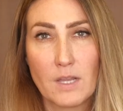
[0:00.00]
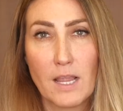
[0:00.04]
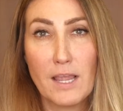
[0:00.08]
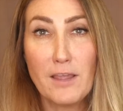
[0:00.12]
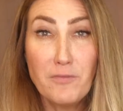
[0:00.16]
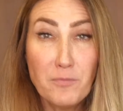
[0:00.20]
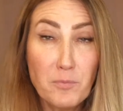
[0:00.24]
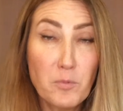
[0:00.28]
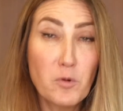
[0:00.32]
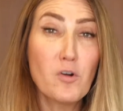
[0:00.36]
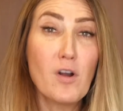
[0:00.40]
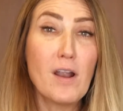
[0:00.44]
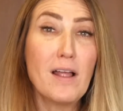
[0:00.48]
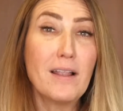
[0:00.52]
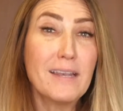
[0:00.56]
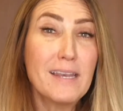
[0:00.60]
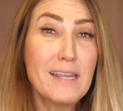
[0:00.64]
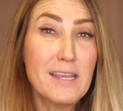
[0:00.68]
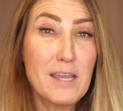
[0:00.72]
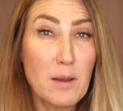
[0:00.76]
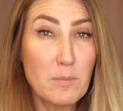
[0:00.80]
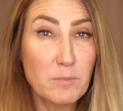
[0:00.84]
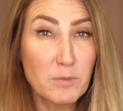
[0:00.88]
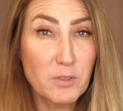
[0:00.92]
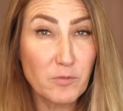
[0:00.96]
If
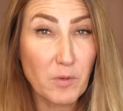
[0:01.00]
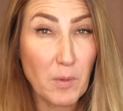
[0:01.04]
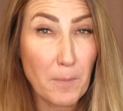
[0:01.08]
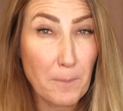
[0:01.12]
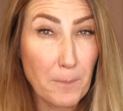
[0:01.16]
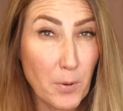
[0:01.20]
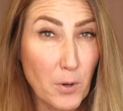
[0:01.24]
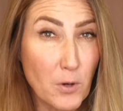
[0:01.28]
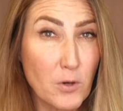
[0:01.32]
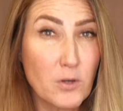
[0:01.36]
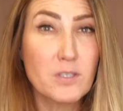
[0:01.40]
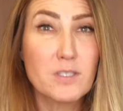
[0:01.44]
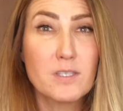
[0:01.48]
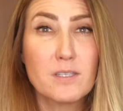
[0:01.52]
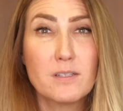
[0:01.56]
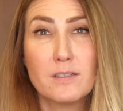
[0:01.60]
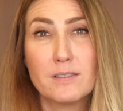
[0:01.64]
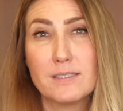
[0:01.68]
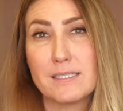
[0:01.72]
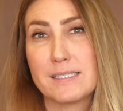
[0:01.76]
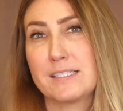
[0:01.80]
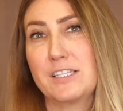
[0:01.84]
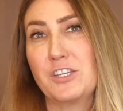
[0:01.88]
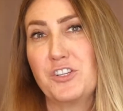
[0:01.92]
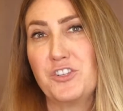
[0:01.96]
morality comes from personal
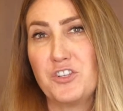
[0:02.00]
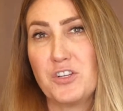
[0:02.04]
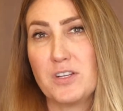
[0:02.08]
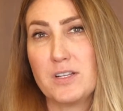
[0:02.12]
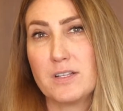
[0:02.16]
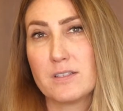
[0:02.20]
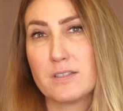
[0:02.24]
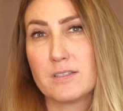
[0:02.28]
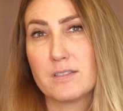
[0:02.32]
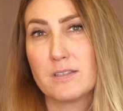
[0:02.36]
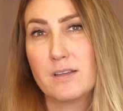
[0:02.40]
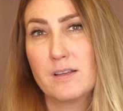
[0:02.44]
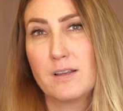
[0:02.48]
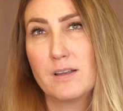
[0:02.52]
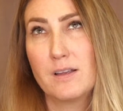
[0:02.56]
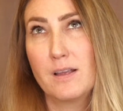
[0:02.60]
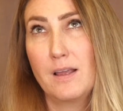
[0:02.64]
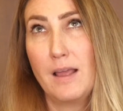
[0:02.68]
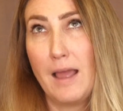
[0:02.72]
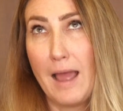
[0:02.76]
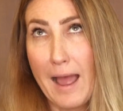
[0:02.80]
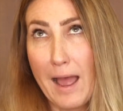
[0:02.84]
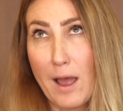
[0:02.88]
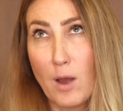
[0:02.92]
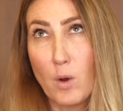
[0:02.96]
decisions,
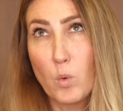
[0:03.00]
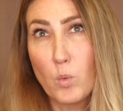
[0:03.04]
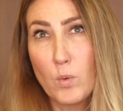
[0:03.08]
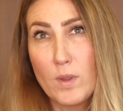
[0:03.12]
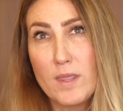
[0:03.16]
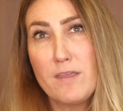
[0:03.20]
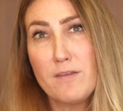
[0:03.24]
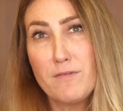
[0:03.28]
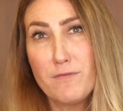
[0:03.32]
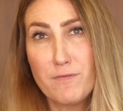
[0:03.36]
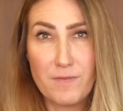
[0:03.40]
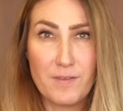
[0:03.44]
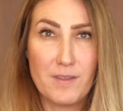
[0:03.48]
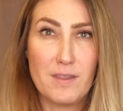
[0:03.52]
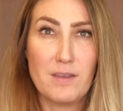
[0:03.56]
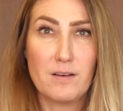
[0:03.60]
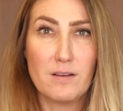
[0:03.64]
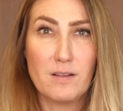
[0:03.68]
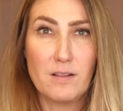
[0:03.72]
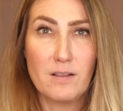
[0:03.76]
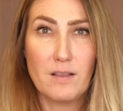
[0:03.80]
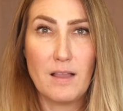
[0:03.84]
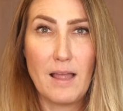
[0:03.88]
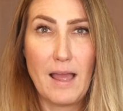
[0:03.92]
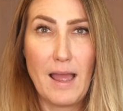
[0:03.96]
how we
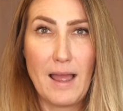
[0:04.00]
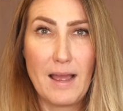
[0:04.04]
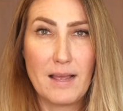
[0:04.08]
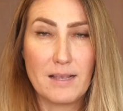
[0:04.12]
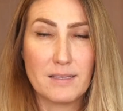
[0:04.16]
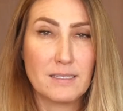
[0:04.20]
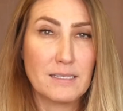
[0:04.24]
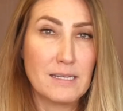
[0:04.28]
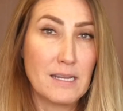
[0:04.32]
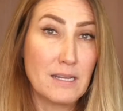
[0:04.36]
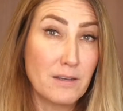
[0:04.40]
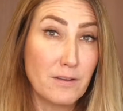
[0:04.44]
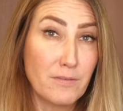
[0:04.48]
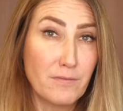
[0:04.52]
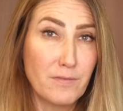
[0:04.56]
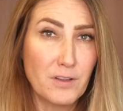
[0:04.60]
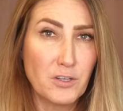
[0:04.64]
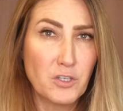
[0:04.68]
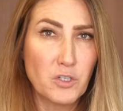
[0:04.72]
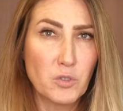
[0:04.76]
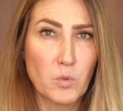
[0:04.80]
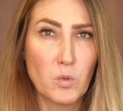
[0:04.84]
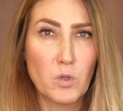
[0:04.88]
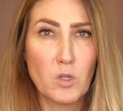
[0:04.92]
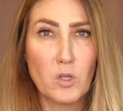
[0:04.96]
feel as an
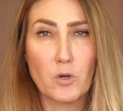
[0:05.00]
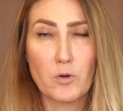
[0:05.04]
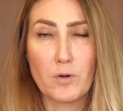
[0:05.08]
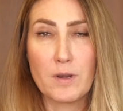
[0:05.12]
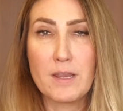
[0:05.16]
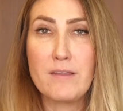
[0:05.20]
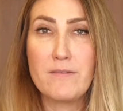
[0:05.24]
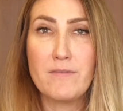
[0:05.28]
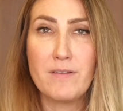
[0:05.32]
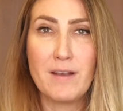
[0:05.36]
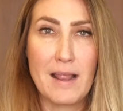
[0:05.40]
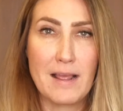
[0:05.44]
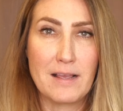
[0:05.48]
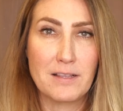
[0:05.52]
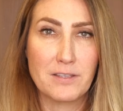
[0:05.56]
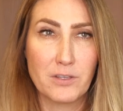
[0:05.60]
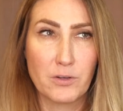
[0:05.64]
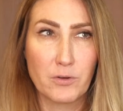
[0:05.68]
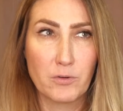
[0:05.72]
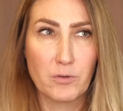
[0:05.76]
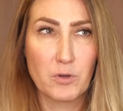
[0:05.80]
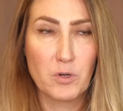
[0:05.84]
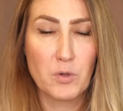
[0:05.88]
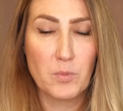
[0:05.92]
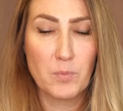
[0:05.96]
individual or even as a
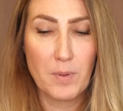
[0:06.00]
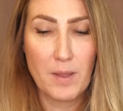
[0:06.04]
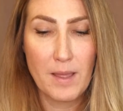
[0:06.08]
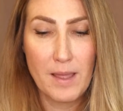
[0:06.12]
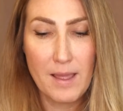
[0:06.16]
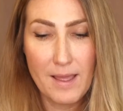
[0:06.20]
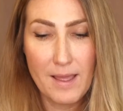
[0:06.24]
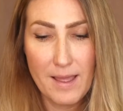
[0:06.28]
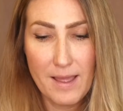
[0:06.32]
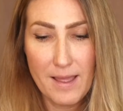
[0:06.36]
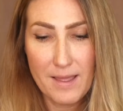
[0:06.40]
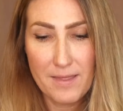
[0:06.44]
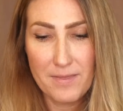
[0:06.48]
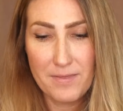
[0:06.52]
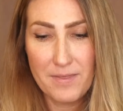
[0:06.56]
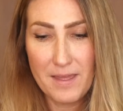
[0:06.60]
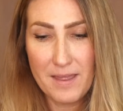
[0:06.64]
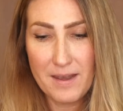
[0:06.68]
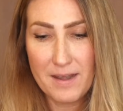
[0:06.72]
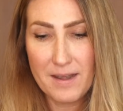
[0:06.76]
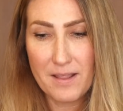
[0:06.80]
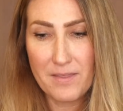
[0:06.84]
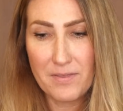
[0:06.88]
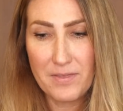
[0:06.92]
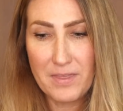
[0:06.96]
group,
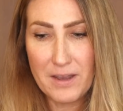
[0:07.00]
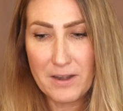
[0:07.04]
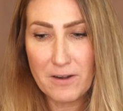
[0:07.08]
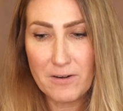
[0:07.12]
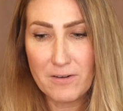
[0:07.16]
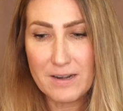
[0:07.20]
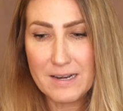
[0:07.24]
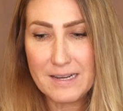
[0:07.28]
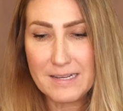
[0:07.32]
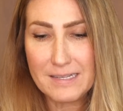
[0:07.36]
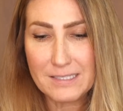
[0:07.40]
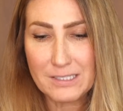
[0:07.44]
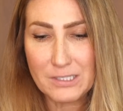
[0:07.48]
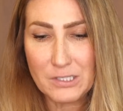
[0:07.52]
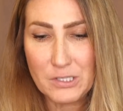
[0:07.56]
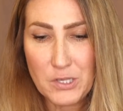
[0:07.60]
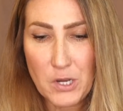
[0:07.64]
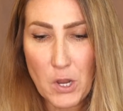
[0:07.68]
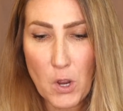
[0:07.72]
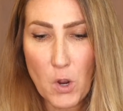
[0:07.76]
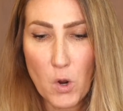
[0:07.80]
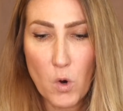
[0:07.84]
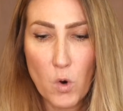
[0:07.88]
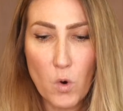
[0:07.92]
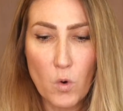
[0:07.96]
then there is
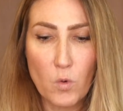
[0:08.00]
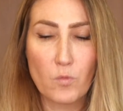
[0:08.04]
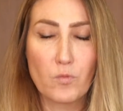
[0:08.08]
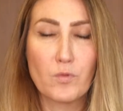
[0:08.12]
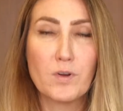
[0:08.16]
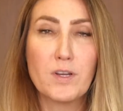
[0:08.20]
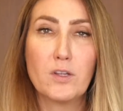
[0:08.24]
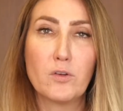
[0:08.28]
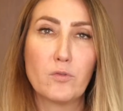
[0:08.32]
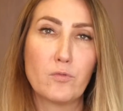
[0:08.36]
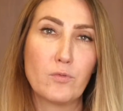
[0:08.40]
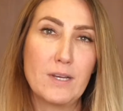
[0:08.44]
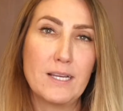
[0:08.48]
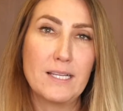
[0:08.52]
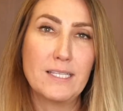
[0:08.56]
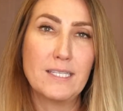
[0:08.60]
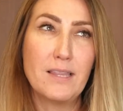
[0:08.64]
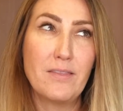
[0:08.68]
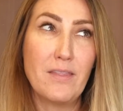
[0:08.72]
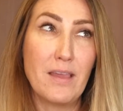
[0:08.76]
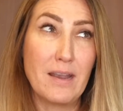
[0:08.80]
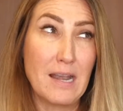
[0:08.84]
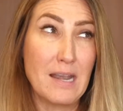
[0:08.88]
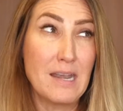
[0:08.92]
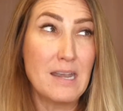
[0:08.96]
no real
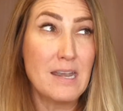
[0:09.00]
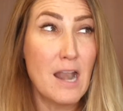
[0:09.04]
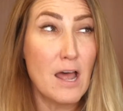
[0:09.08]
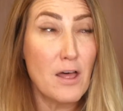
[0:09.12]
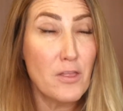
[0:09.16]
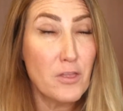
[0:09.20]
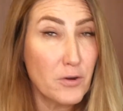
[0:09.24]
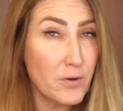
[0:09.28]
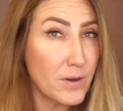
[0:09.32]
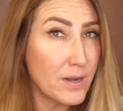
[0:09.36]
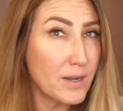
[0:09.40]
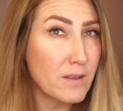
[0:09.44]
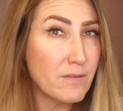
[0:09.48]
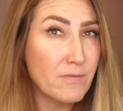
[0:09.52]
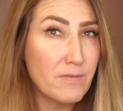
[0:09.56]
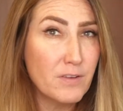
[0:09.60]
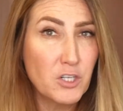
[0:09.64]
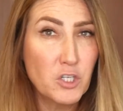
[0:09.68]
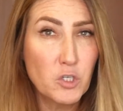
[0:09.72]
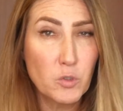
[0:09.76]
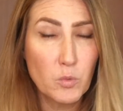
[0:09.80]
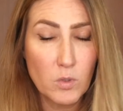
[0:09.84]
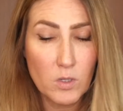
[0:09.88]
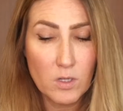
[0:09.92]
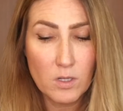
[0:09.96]
reason that another
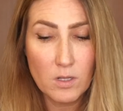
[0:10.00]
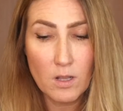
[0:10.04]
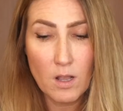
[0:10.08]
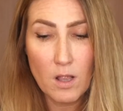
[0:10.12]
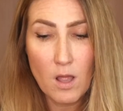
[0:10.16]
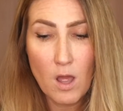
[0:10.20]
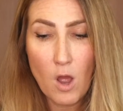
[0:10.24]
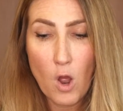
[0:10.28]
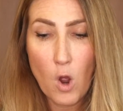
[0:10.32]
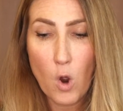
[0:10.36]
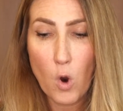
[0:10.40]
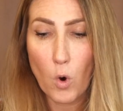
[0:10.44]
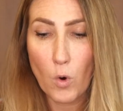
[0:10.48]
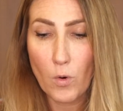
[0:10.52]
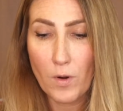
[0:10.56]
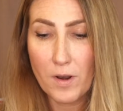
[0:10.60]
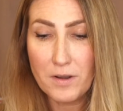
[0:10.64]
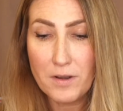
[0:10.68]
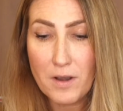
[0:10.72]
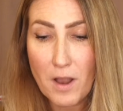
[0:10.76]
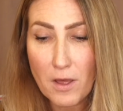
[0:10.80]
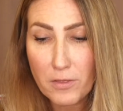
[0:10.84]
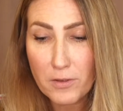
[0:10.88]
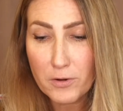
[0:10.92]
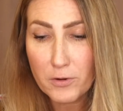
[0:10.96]
individual or
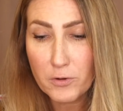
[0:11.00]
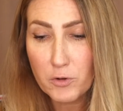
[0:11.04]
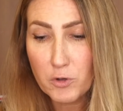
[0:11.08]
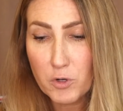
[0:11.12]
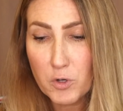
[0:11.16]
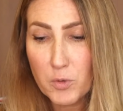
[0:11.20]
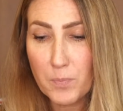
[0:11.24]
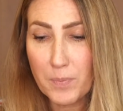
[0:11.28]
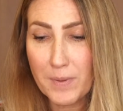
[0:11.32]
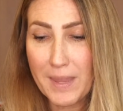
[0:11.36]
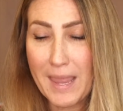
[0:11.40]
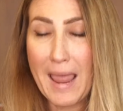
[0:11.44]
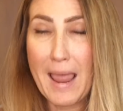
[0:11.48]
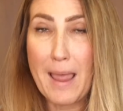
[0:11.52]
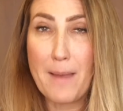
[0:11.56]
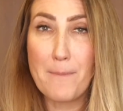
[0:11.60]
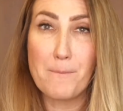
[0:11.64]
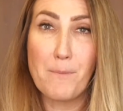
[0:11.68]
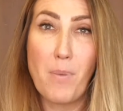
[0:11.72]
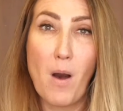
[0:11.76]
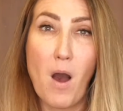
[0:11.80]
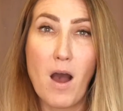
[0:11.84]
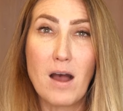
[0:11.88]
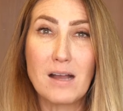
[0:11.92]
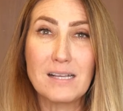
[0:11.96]
another group
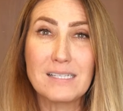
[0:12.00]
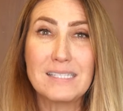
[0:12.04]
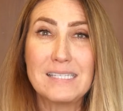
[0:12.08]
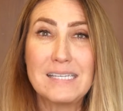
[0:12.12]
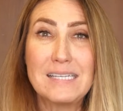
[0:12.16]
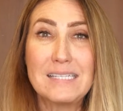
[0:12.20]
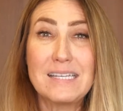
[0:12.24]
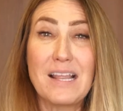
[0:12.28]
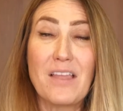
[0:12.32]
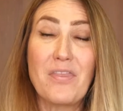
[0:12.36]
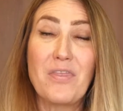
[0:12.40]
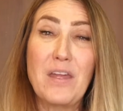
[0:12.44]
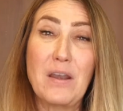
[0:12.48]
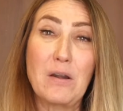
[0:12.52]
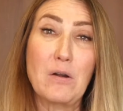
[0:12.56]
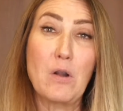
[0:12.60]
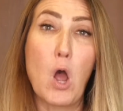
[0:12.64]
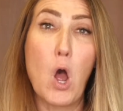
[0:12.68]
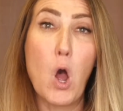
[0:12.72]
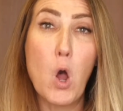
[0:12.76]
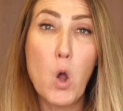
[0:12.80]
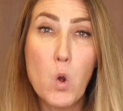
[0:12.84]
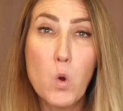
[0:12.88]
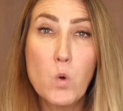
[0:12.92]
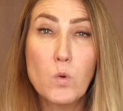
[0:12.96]
can't posit their
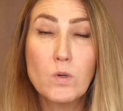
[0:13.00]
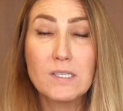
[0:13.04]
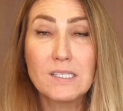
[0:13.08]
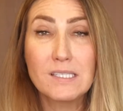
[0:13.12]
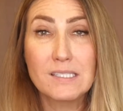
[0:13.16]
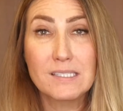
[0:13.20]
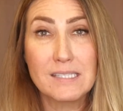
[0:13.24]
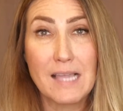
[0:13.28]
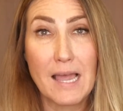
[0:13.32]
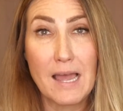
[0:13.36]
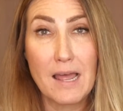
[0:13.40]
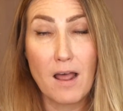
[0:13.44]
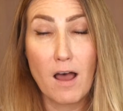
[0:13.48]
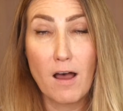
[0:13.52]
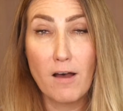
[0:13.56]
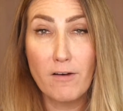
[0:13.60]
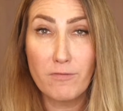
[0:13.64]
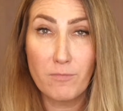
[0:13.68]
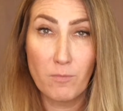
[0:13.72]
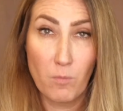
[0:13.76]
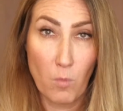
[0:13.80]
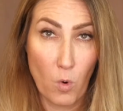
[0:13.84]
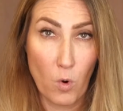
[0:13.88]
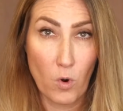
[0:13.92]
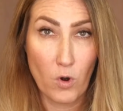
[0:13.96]
own set
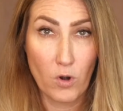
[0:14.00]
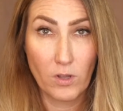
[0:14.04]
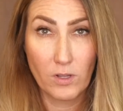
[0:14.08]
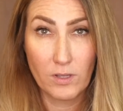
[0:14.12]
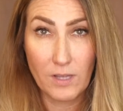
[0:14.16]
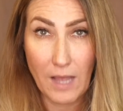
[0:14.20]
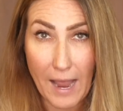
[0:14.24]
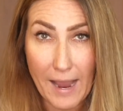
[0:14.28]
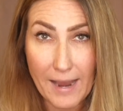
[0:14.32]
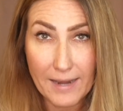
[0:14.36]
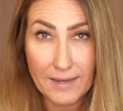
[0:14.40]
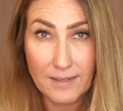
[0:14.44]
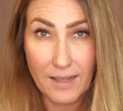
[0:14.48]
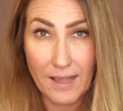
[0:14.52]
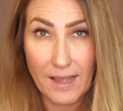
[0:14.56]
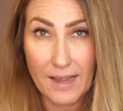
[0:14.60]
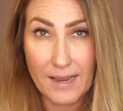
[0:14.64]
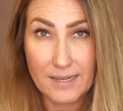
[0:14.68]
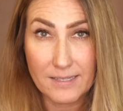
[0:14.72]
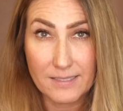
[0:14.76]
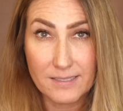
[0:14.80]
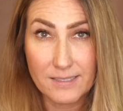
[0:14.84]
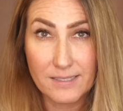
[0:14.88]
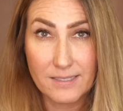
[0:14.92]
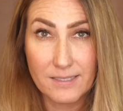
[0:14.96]
of moral
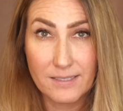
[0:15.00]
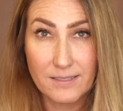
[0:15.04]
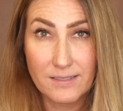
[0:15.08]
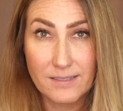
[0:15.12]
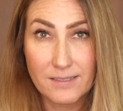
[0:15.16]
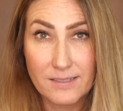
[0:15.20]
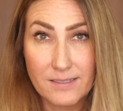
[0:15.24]
guidelines.